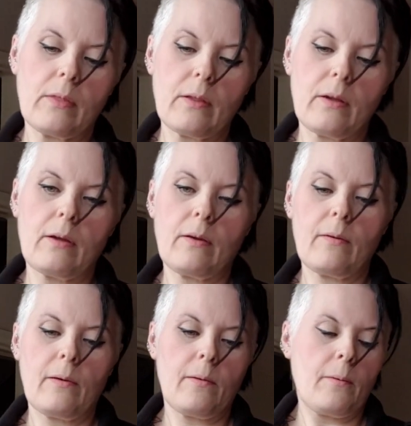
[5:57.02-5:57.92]

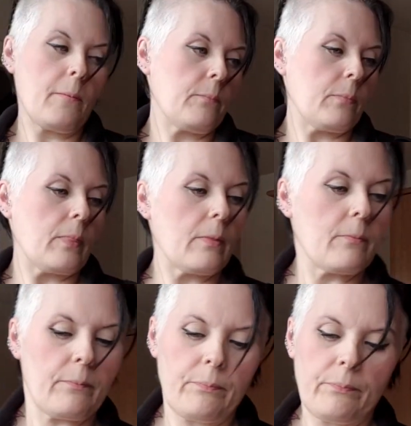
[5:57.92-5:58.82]

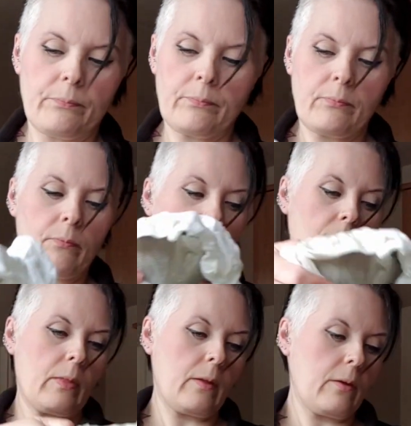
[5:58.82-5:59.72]

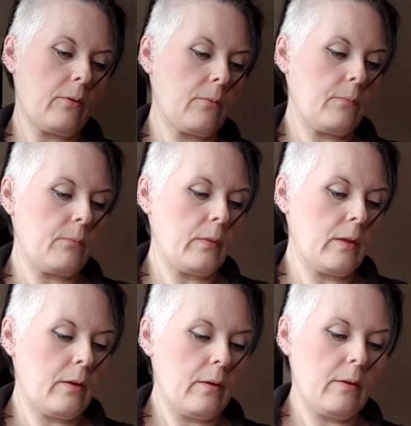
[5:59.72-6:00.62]

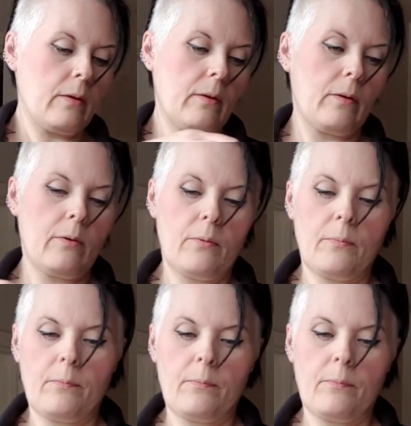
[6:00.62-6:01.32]
Nobody speaks.